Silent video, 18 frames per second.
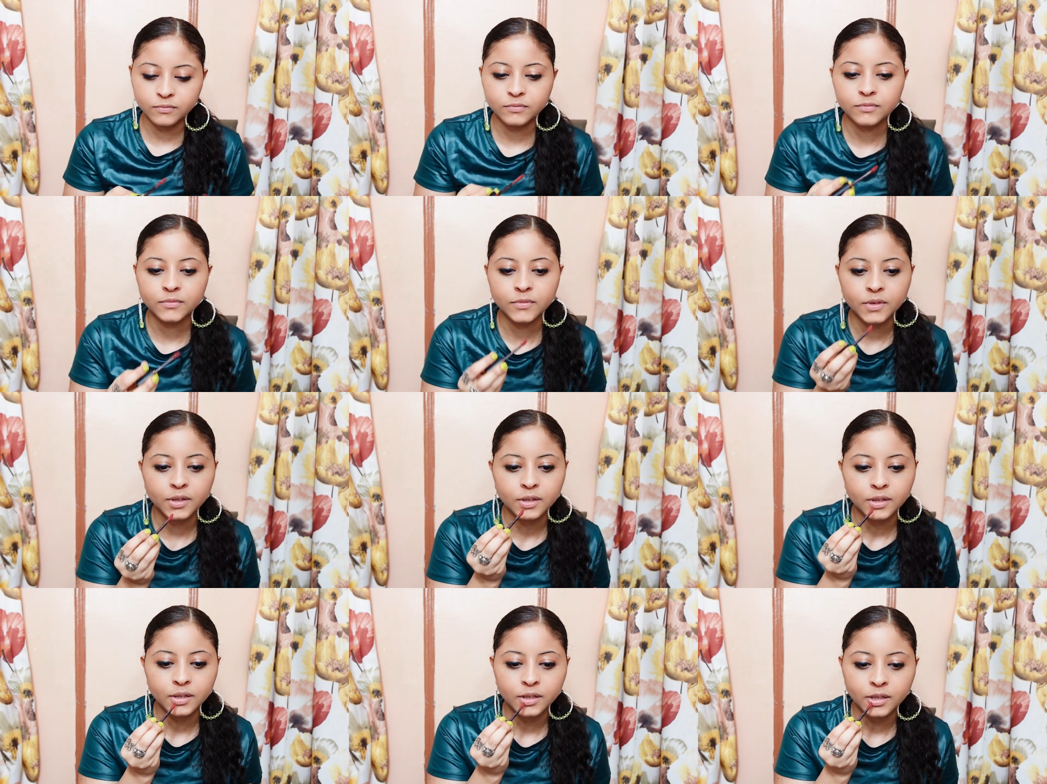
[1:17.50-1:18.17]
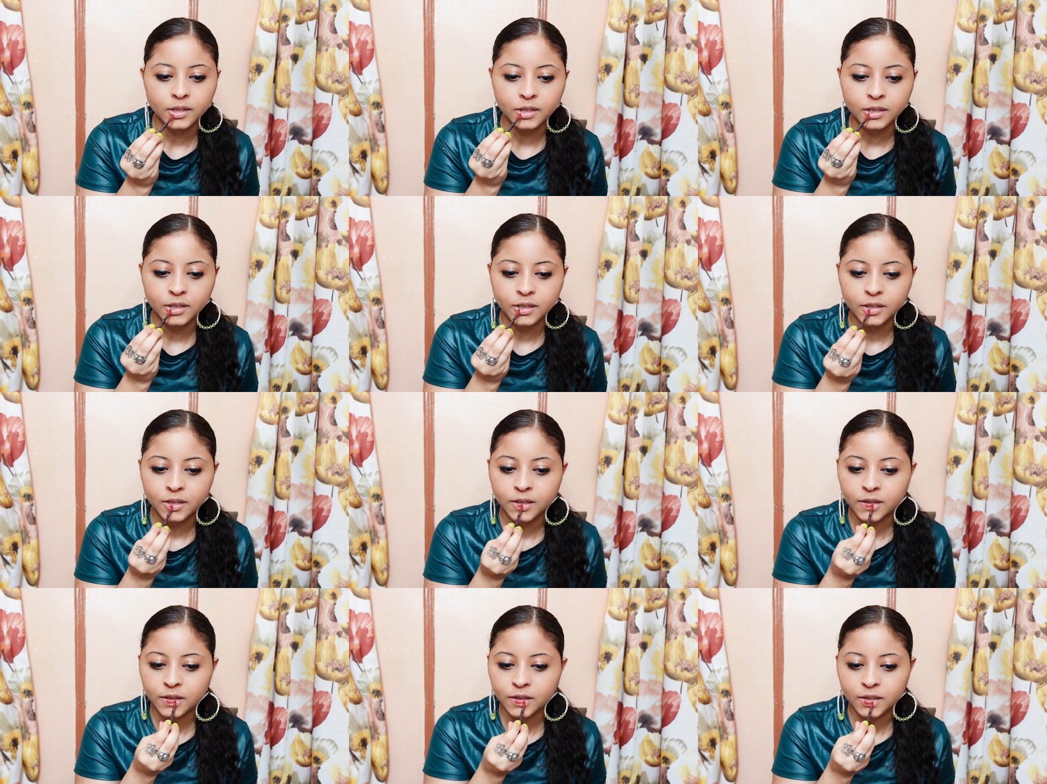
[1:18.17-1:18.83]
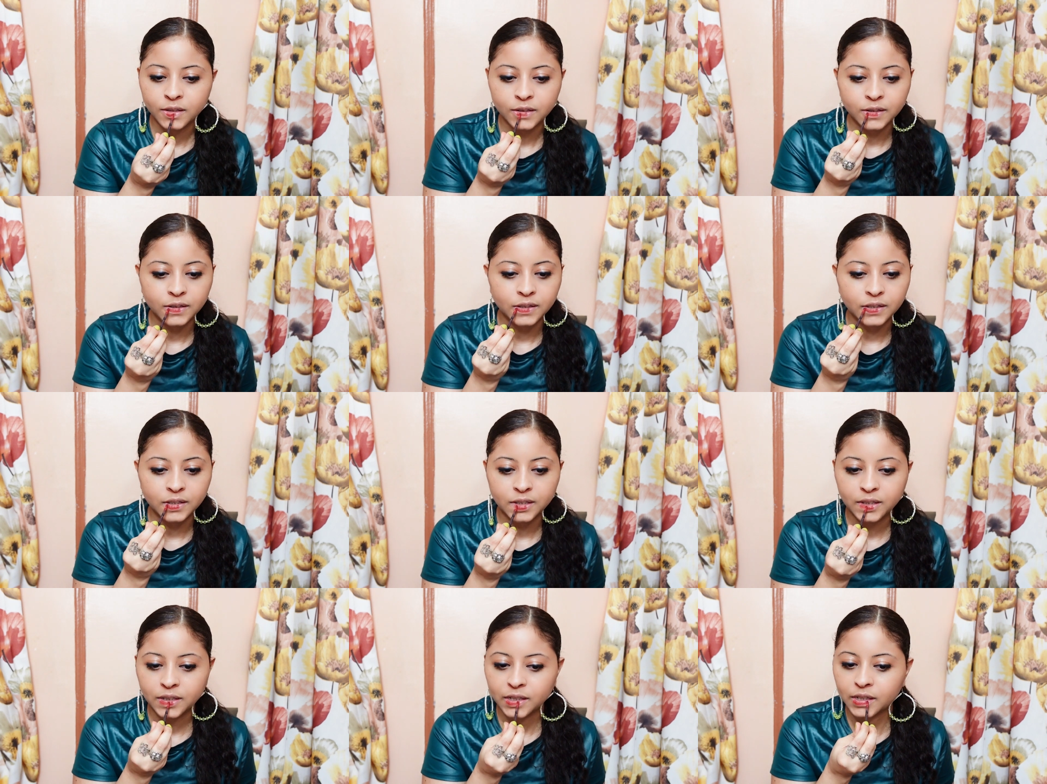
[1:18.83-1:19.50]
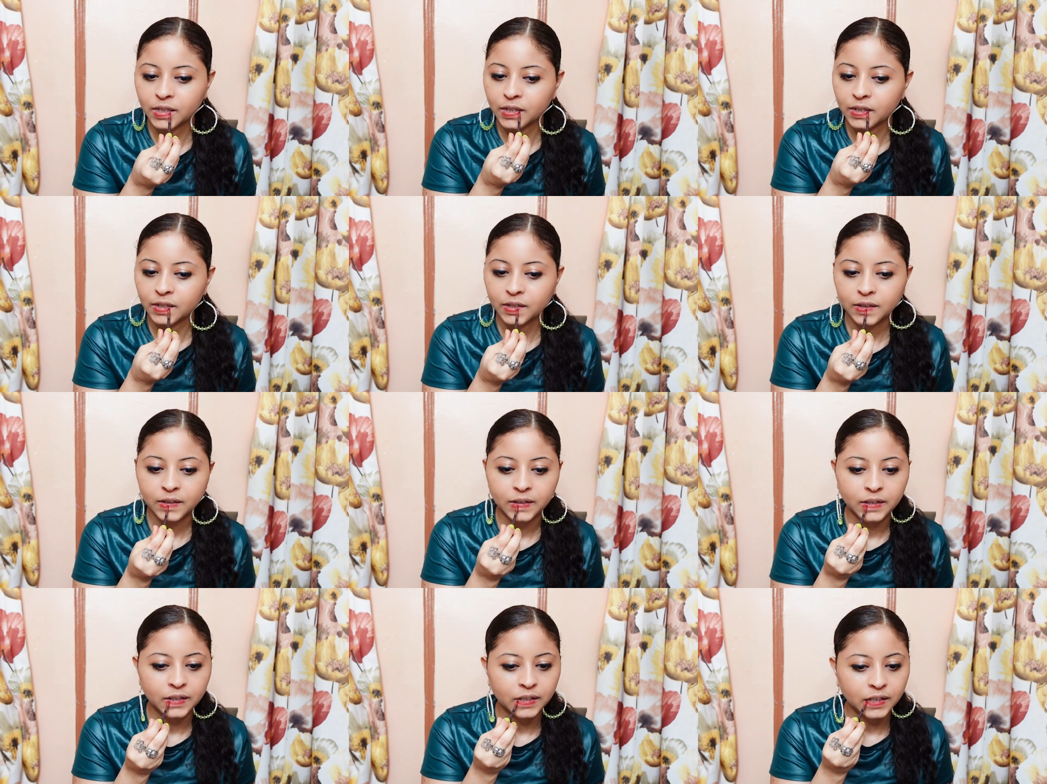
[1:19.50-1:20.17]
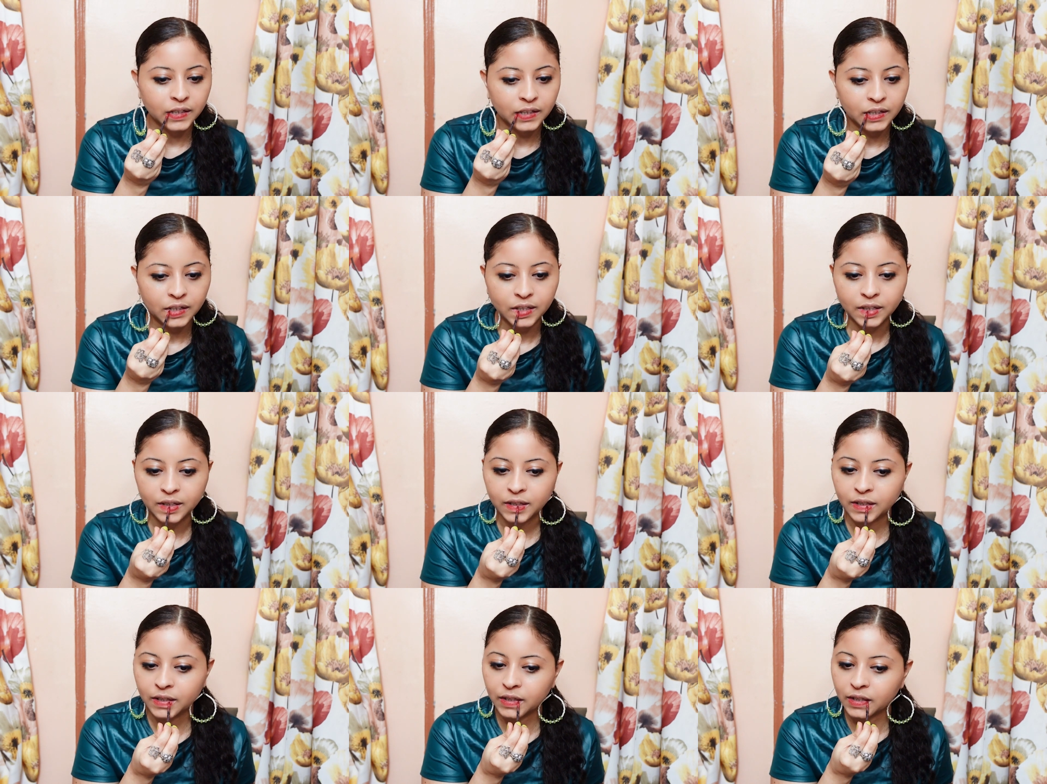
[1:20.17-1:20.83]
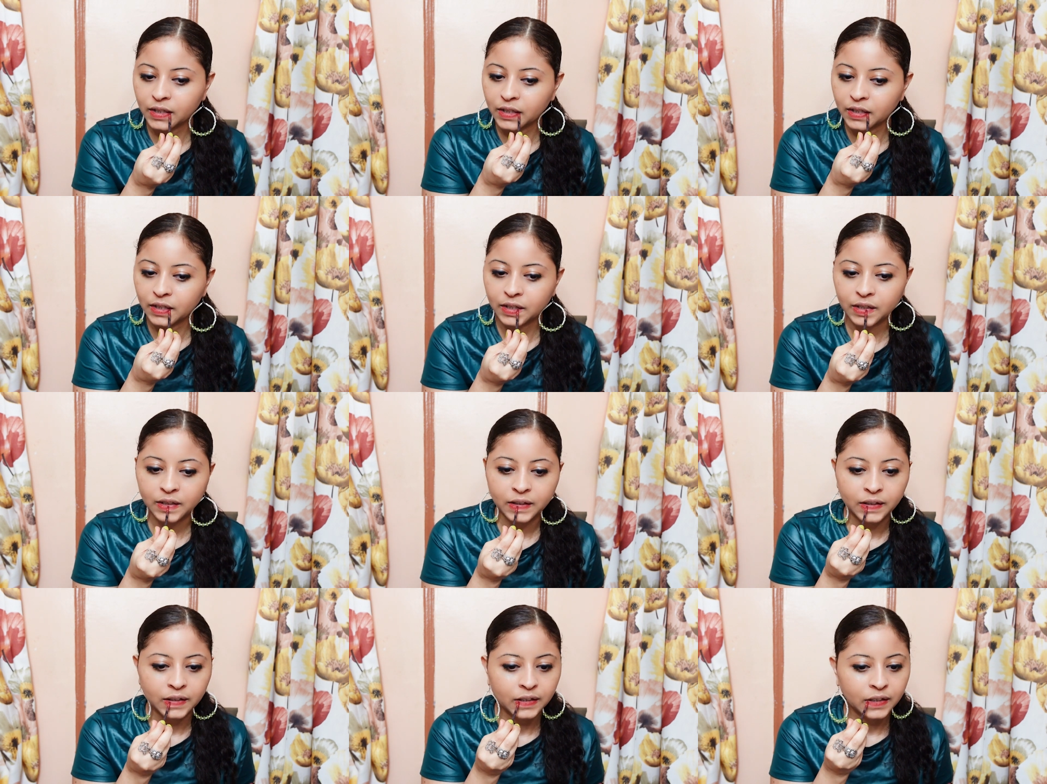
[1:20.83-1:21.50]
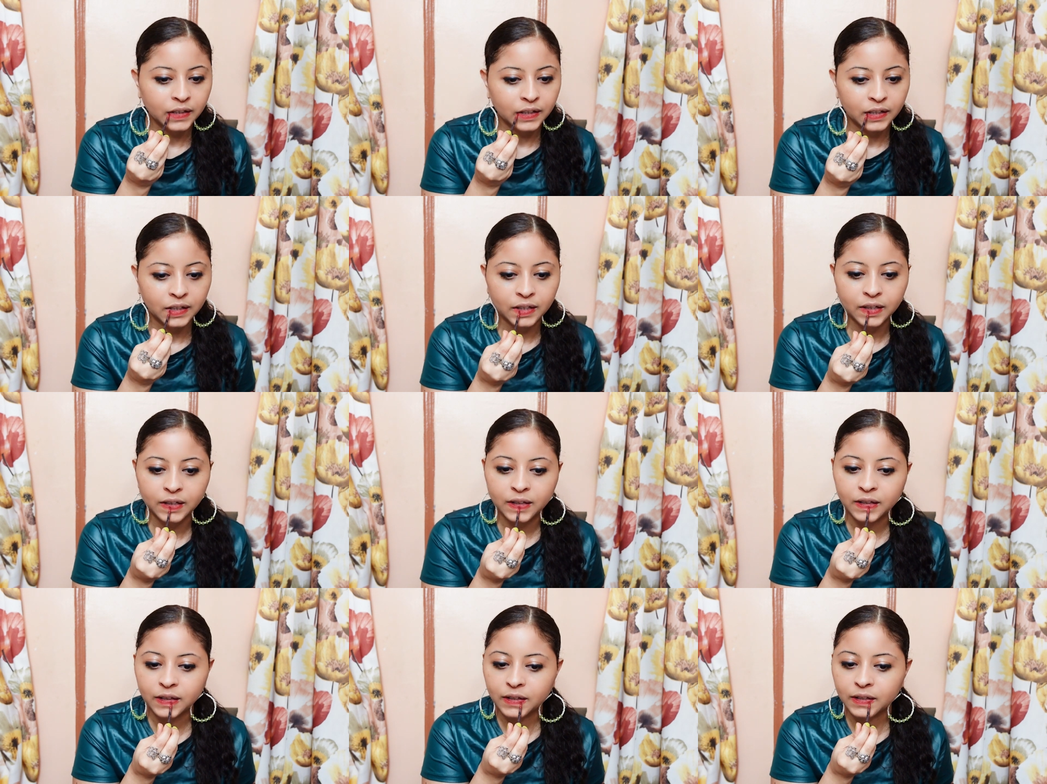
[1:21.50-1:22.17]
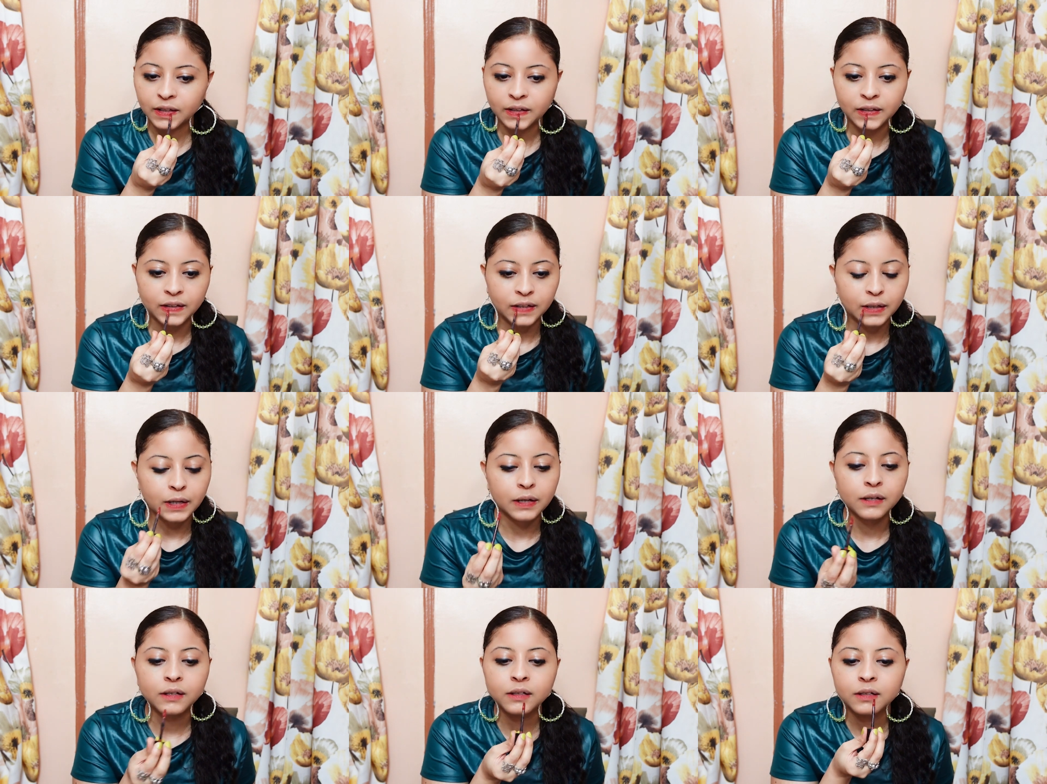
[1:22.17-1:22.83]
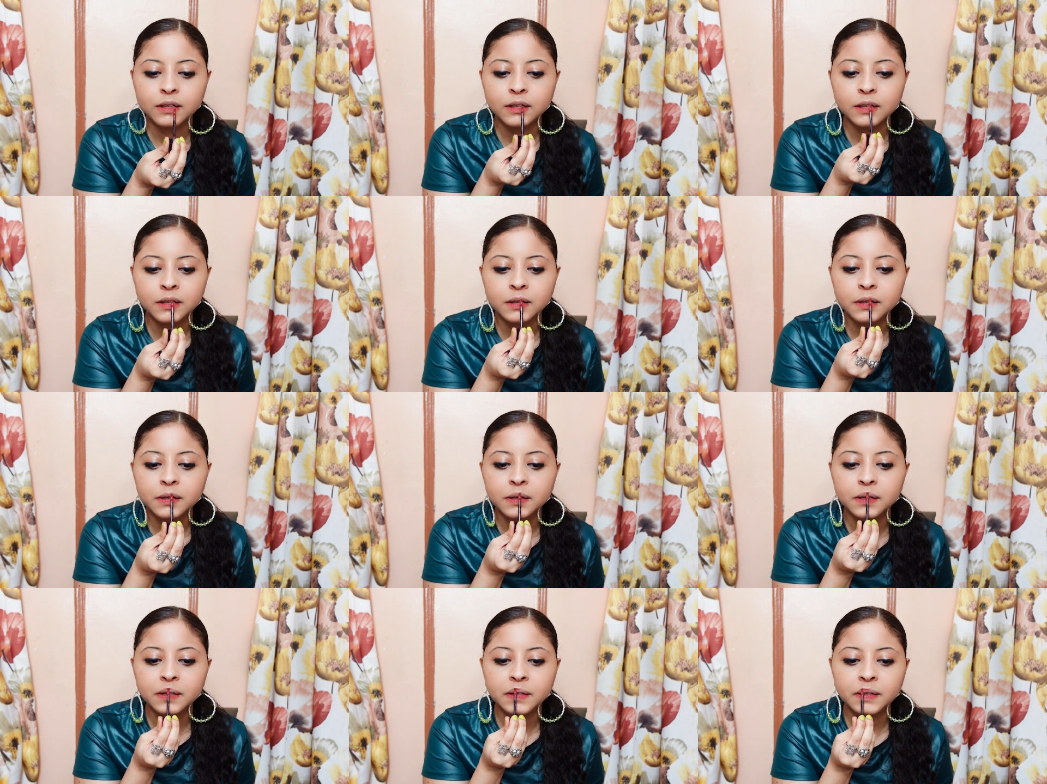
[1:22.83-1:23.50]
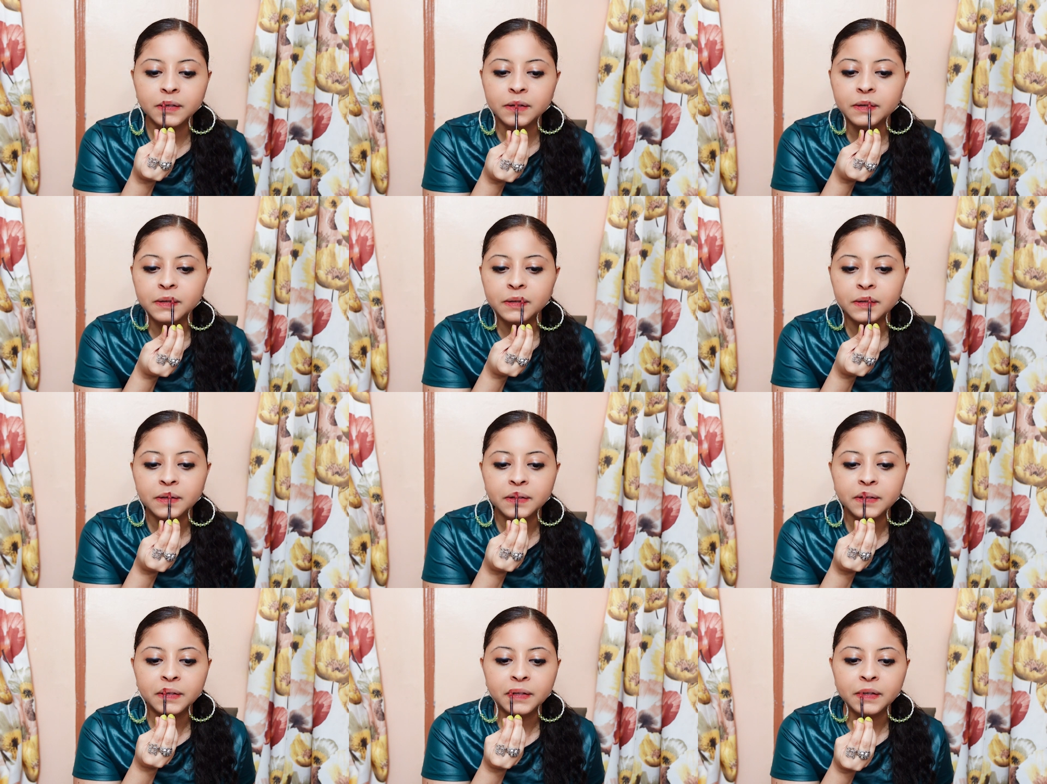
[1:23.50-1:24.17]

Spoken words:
Nothing is said.